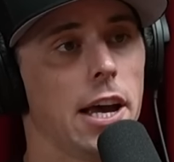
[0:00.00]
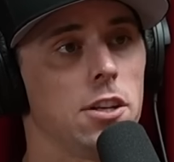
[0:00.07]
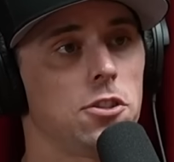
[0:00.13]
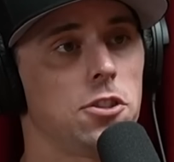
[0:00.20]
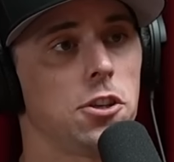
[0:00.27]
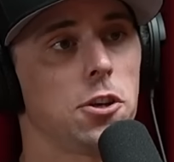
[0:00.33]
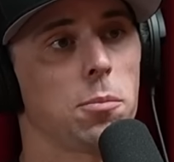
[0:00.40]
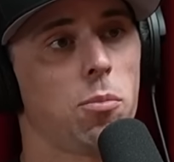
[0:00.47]

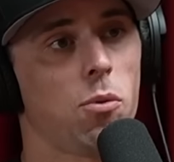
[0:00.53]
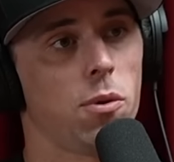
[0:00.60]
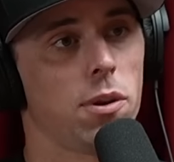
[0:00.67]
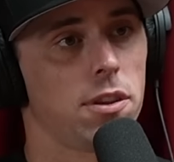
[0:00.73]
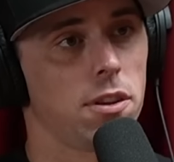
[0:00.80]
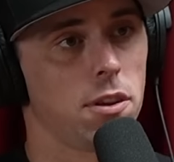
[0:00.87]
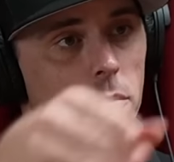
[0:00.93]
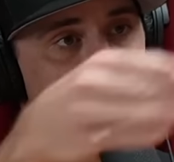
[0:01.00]
And to your
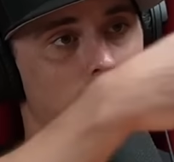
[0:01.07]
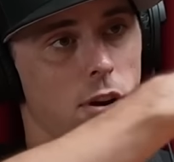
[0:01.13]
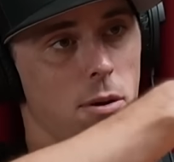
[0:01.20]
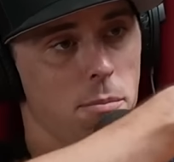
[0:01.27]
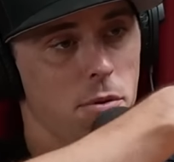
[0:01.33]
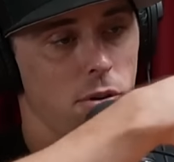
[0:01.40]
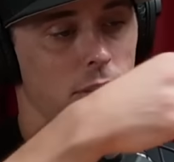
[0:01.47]
point that you brought up